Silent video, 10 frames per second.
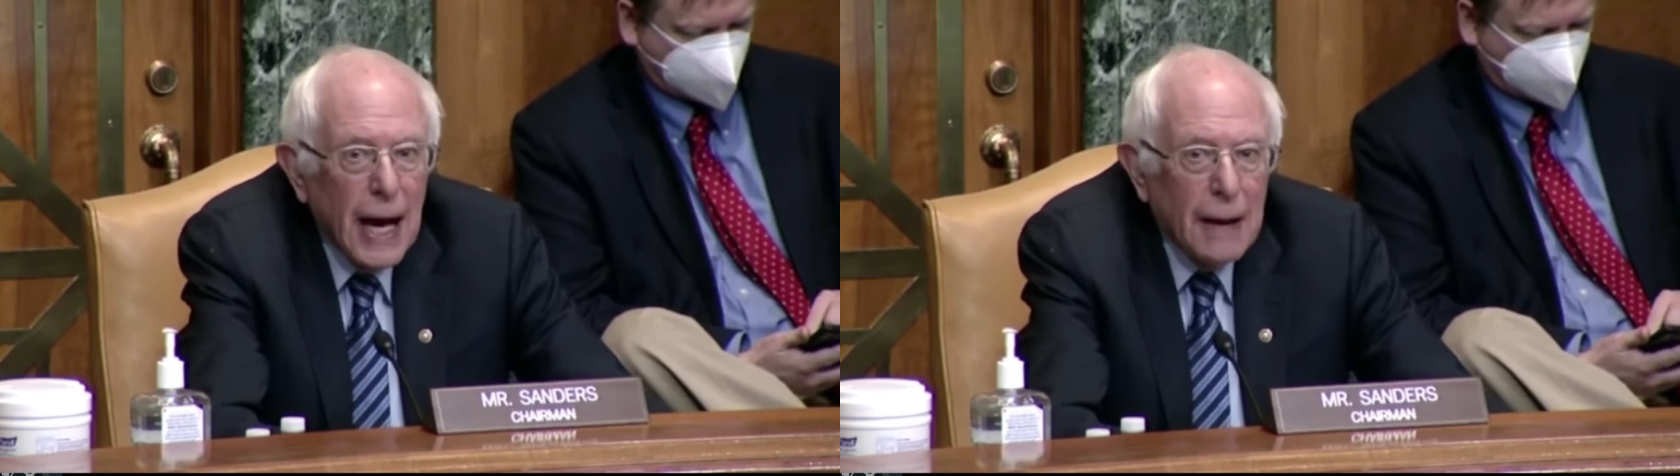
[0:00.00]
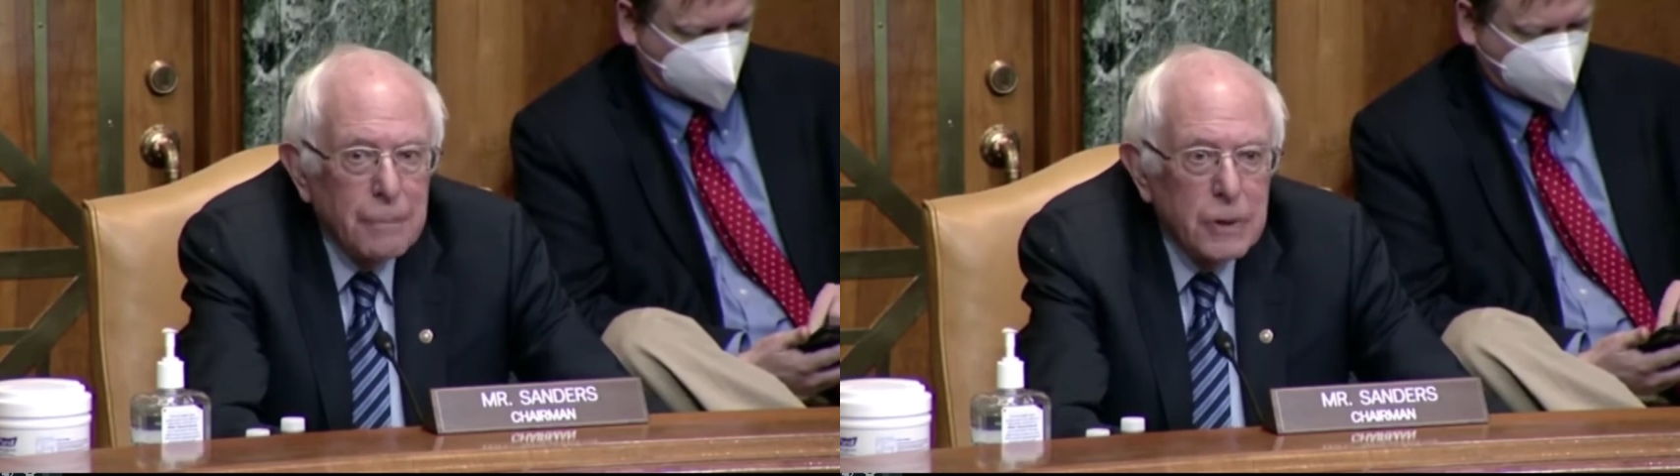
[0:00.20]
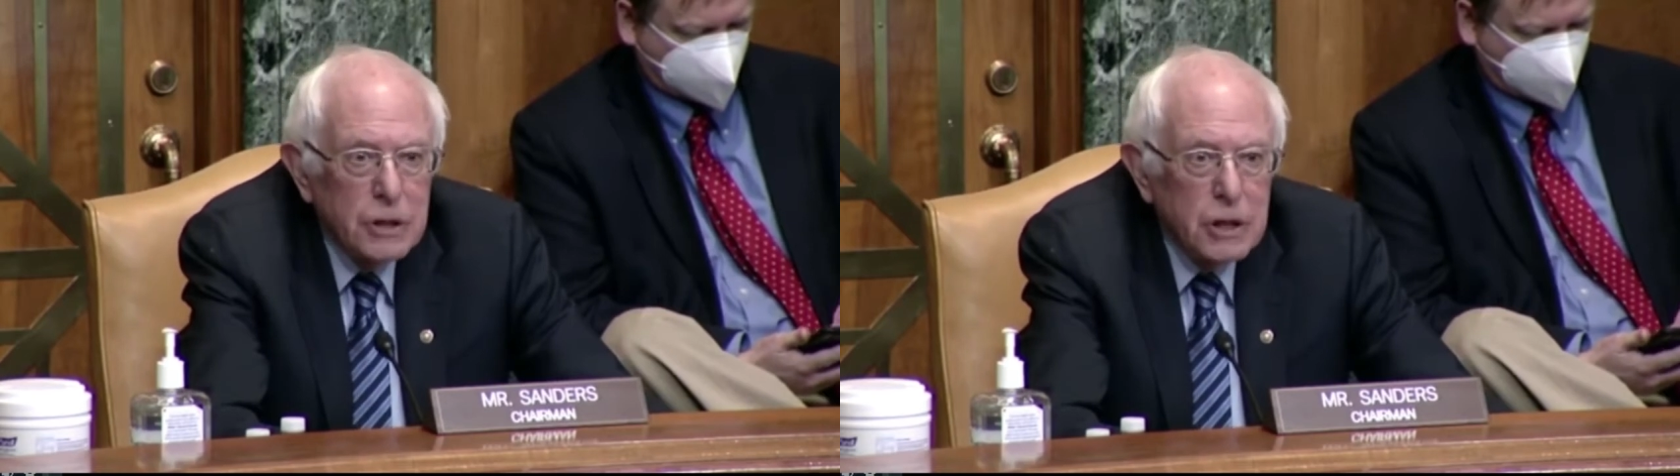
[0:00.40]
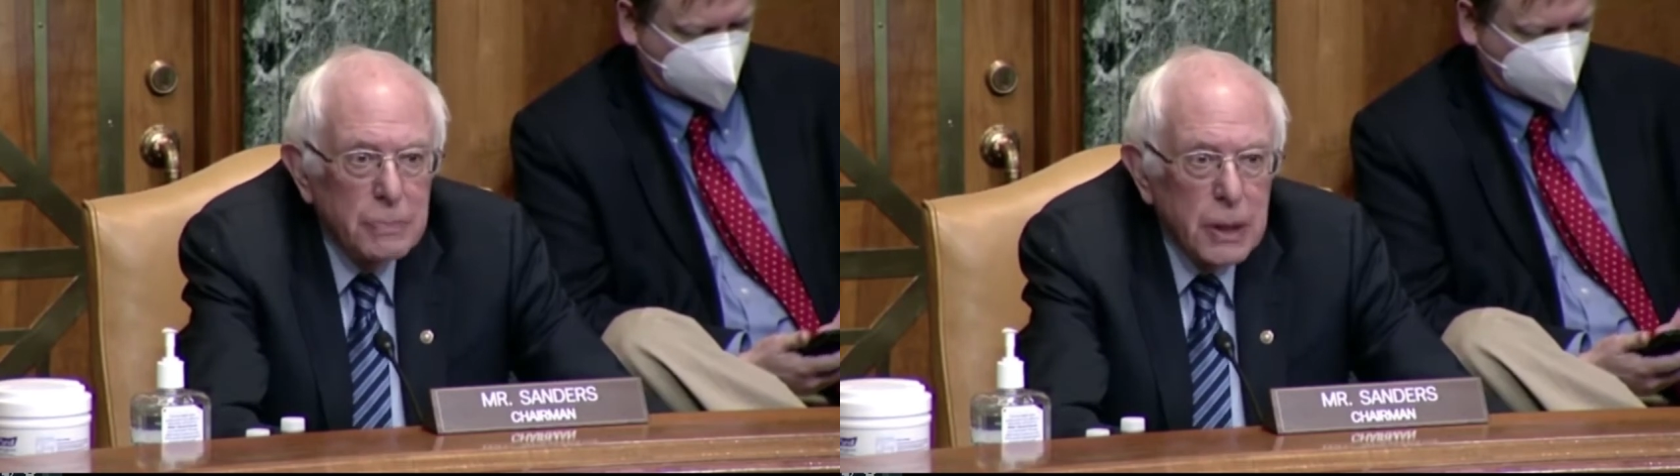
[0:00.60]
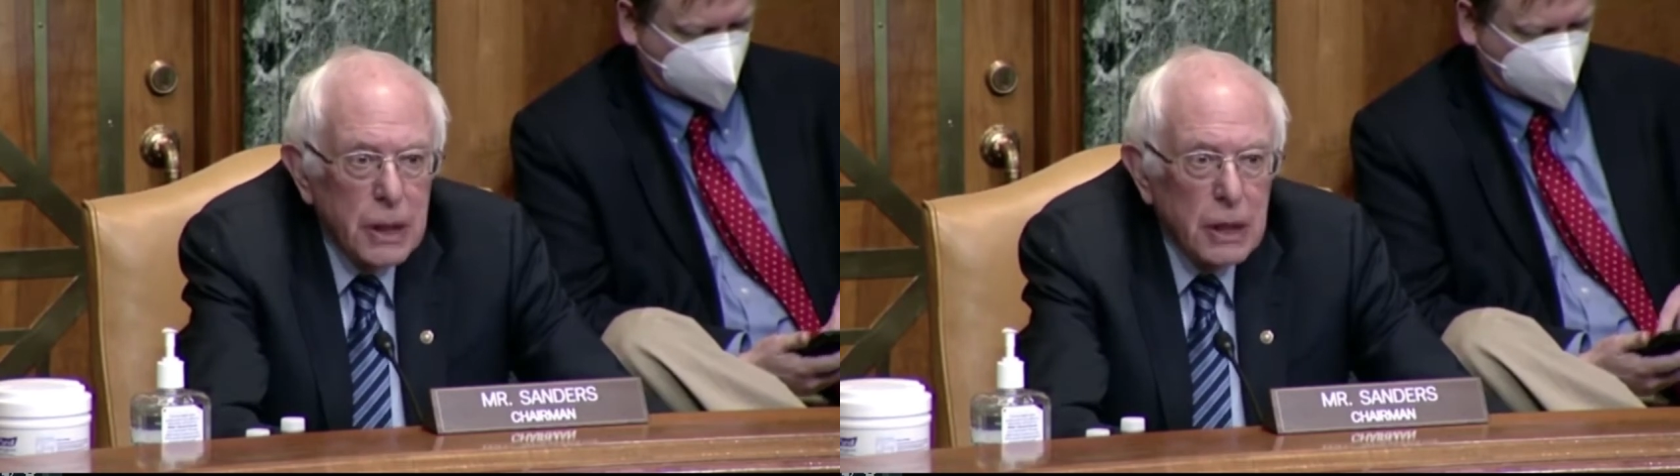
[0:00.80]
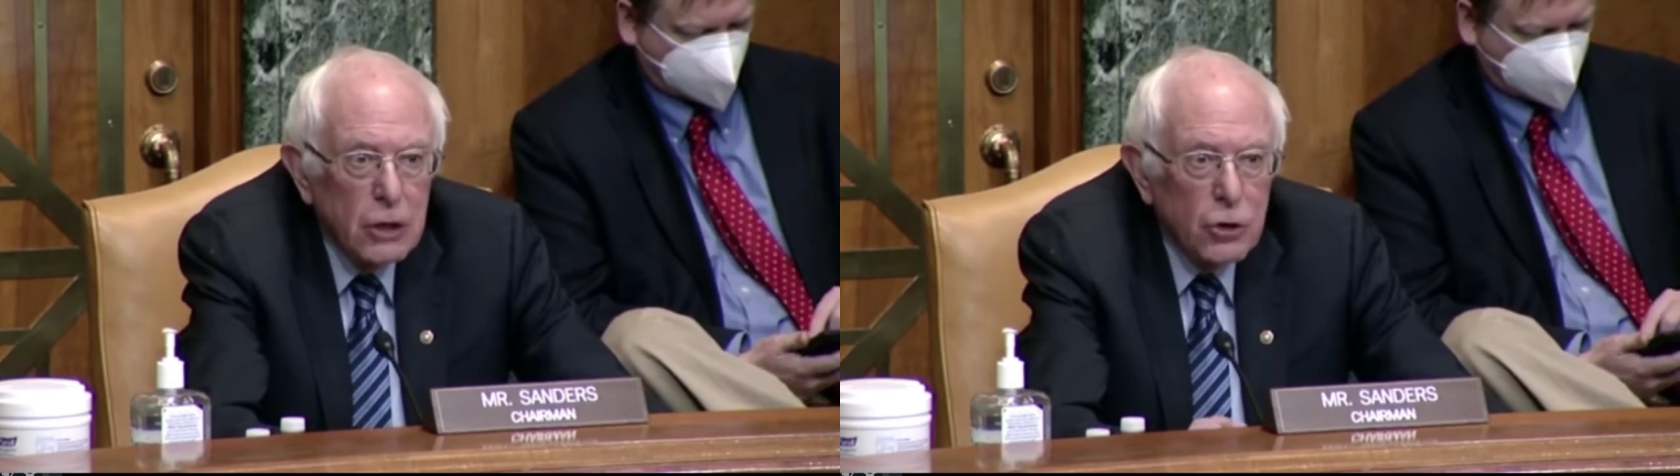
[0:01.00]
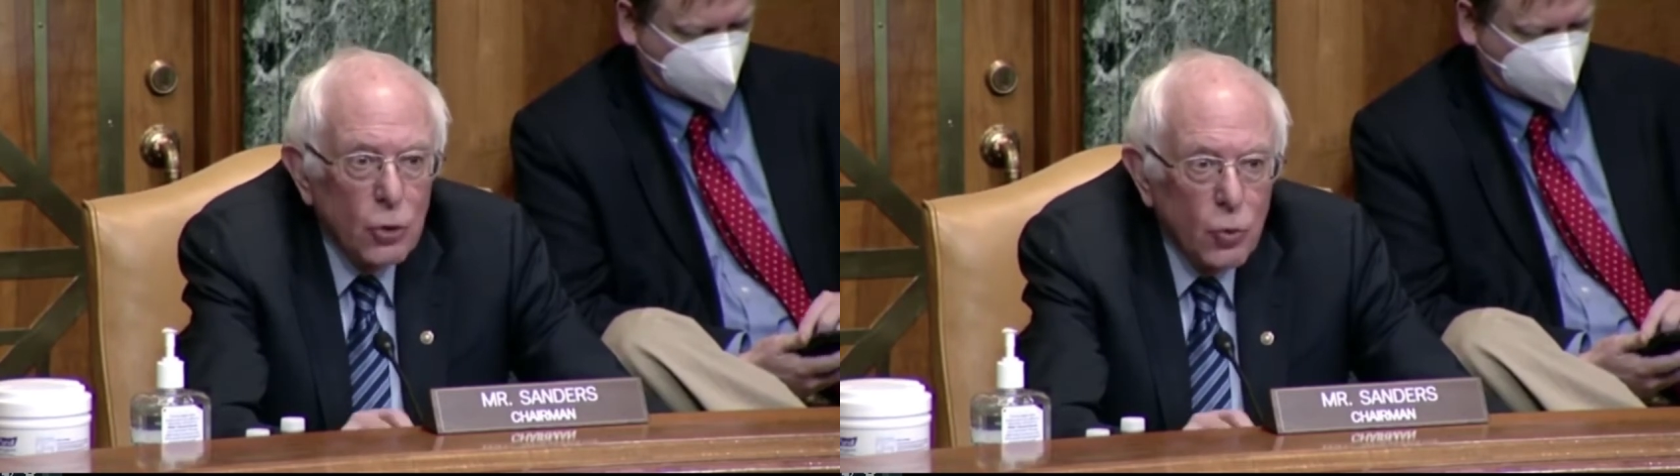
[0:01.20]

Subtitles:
happens to be the